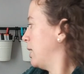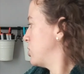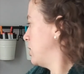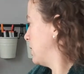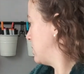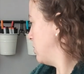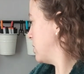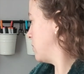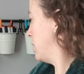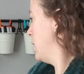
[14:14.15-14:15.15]
Actually, let's do
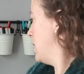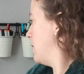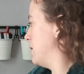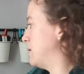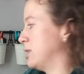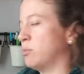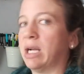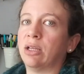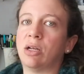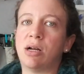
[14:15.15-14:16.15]
this one. This is my
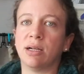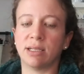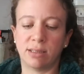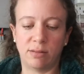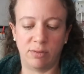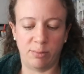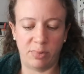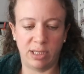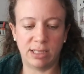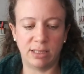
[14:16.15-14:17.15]
longest whip.
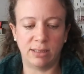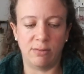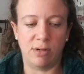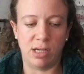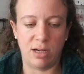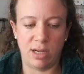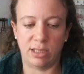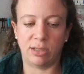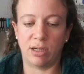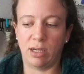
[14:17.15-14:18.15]
This is the one I
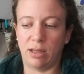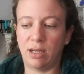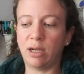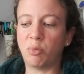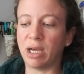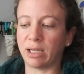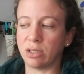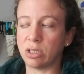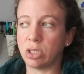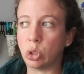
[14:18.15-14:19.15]
started, I think, back
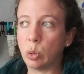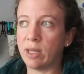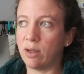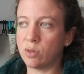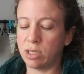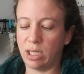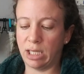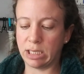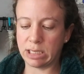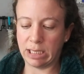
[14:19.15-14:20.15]
in
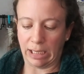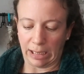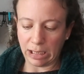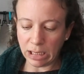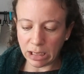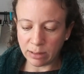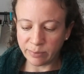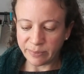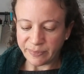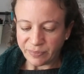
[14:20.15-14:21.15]
2018.
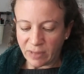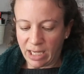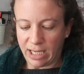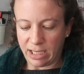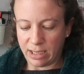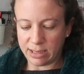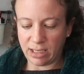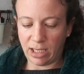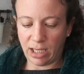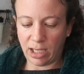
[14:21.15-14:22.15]
And it is
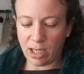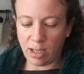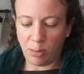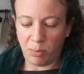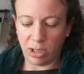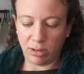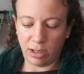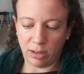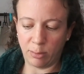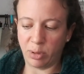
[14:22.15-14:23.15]
a Mill
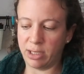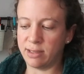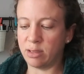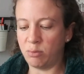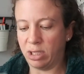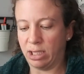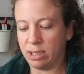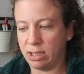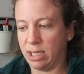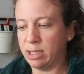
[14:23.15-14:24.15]
Hill Buttons and Beads
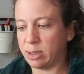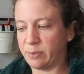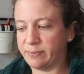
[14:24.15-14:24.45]
kit.